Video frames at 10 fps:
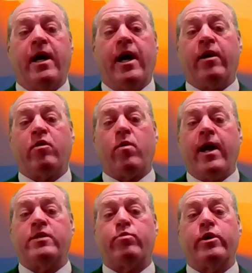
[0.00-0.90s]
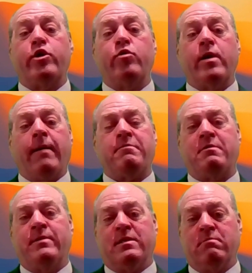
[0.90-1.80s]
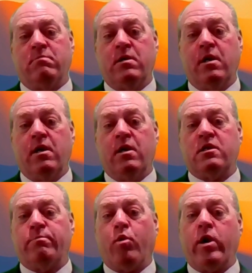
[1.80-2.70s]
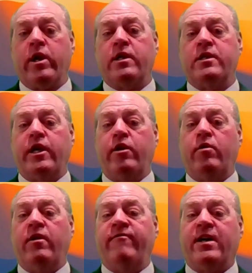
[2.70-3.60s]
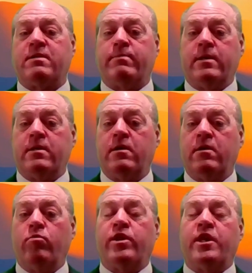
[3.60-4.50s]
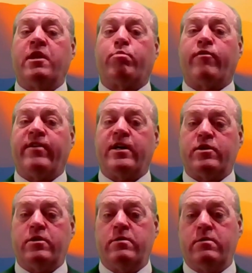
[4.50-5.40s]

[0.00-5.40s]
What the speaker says: and creates renewed optimism, supporting continued investment within the profession.